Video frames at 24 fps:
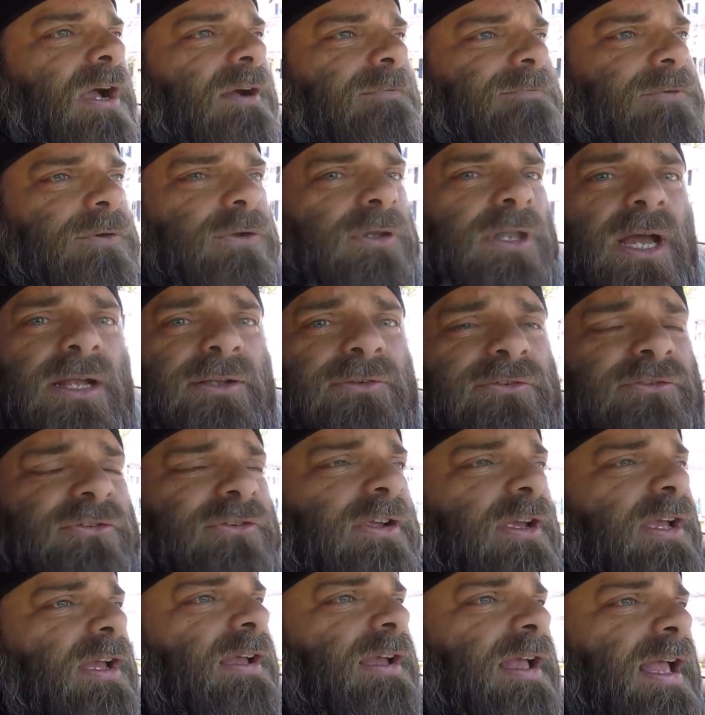for lunch,
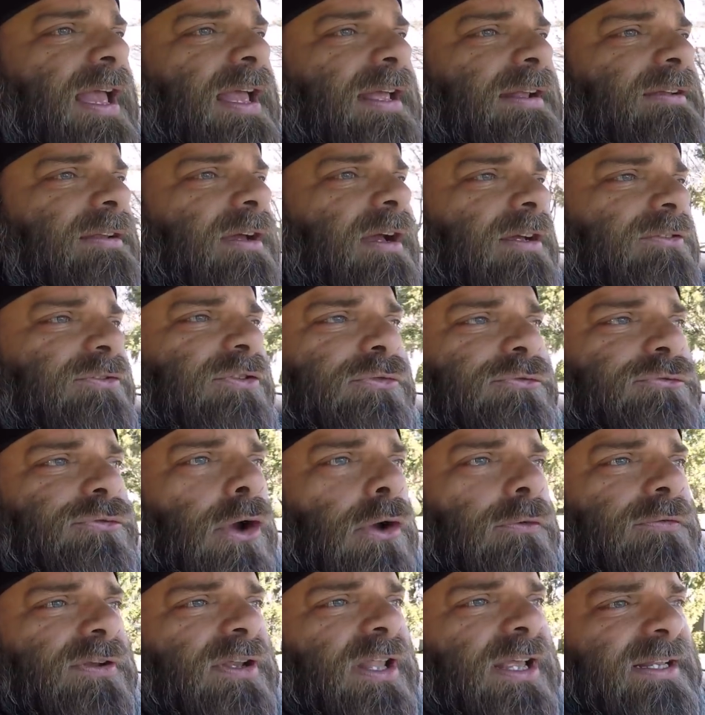and just
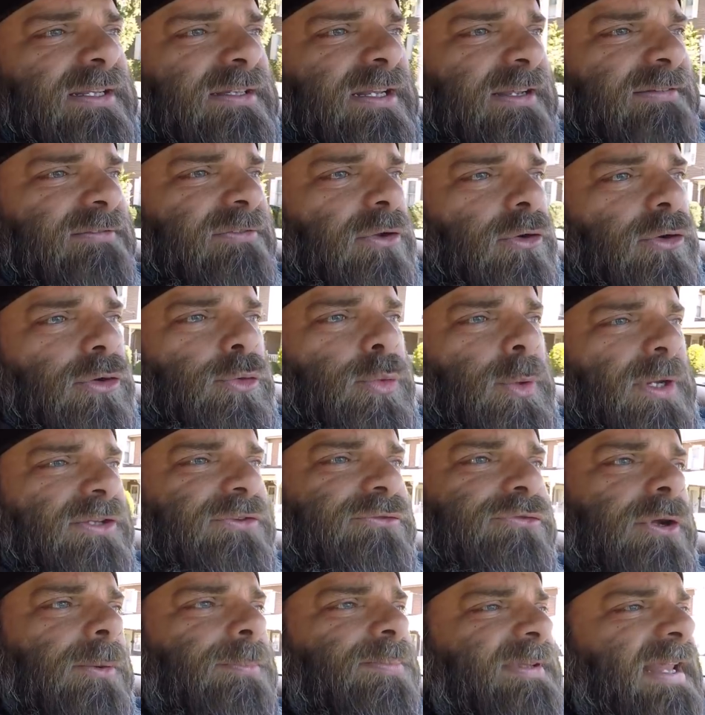drove it like a nice little quick
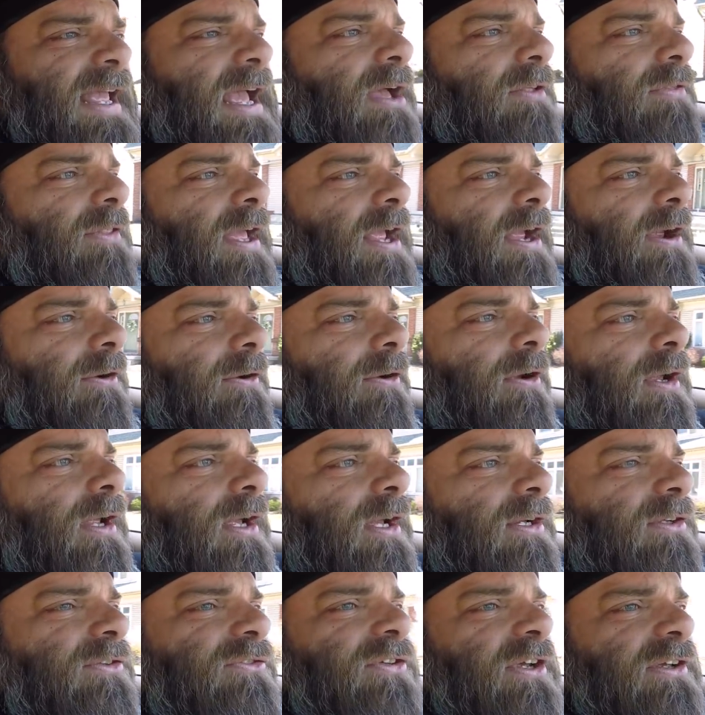trip down there
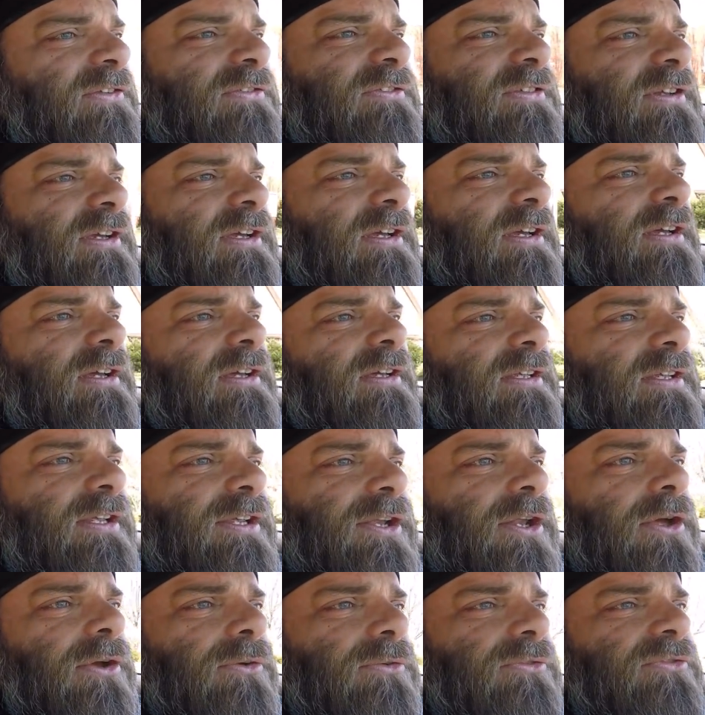just to, you
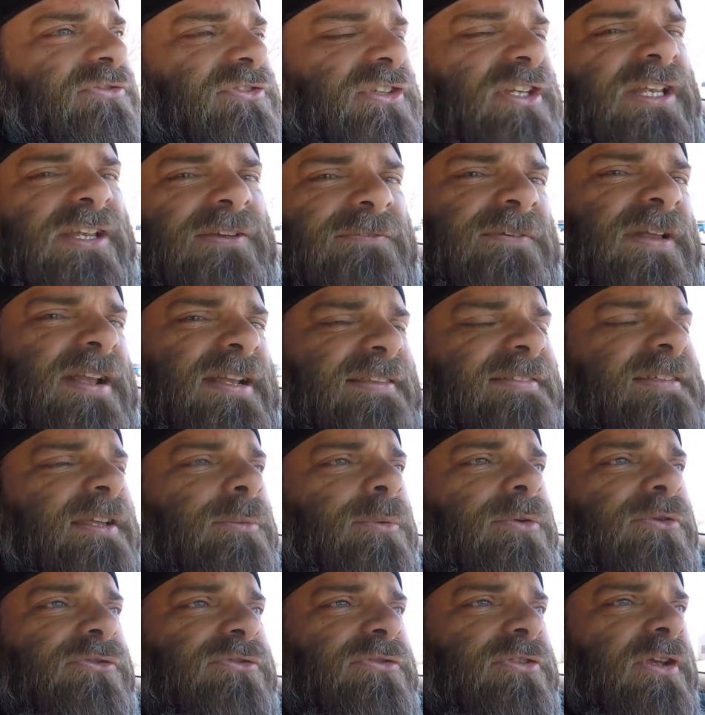know, see if anything
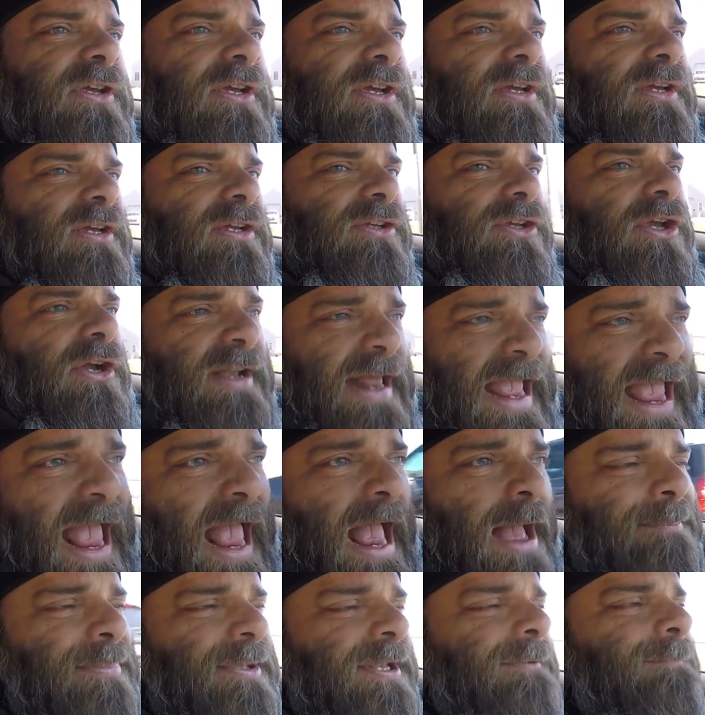was gonna
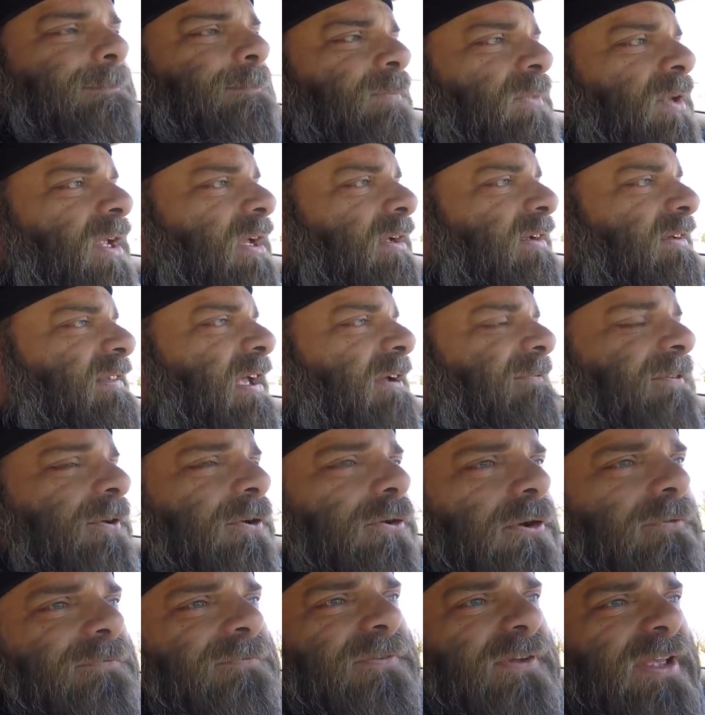happen. I
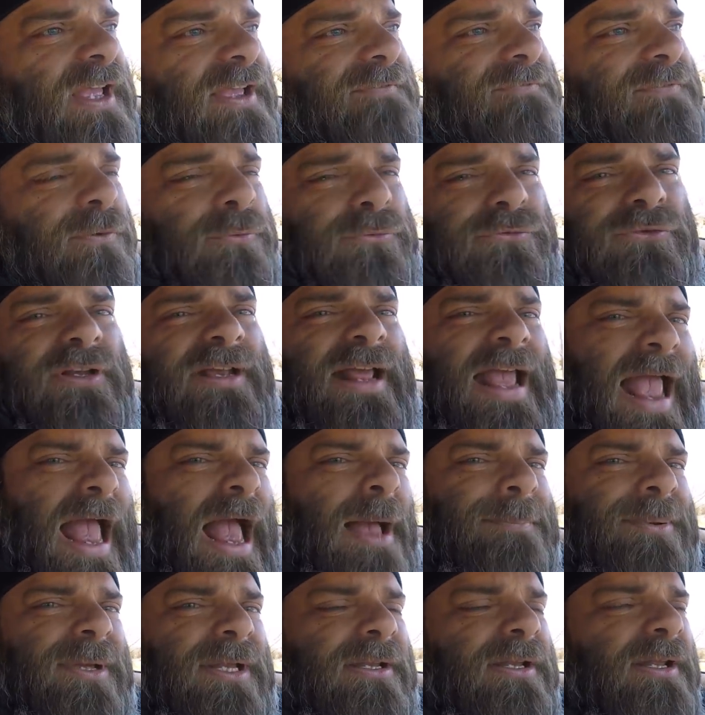figure if it was going to
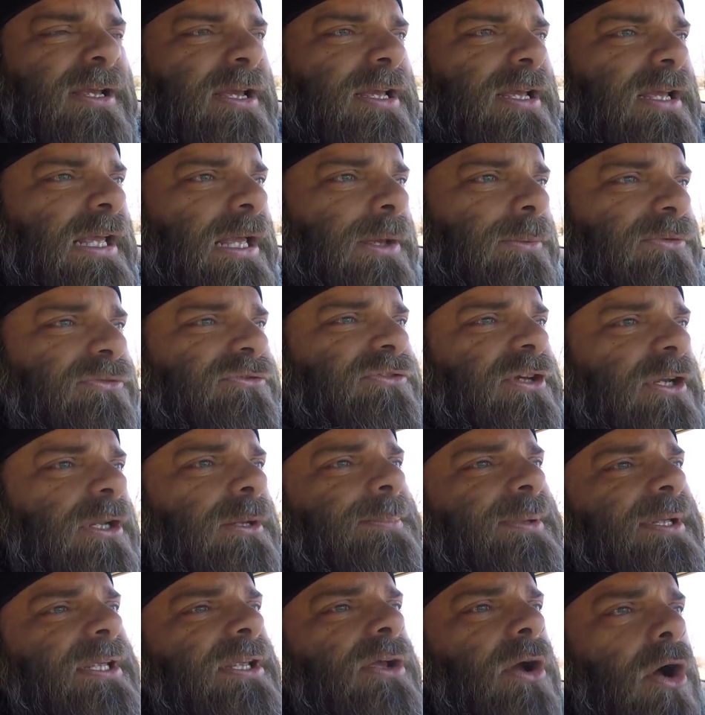happen, it was going to
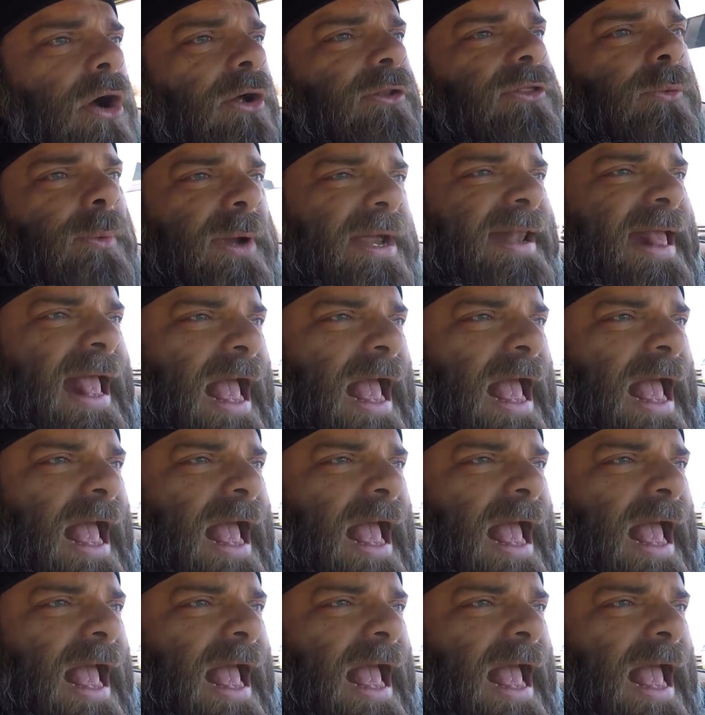be on the way to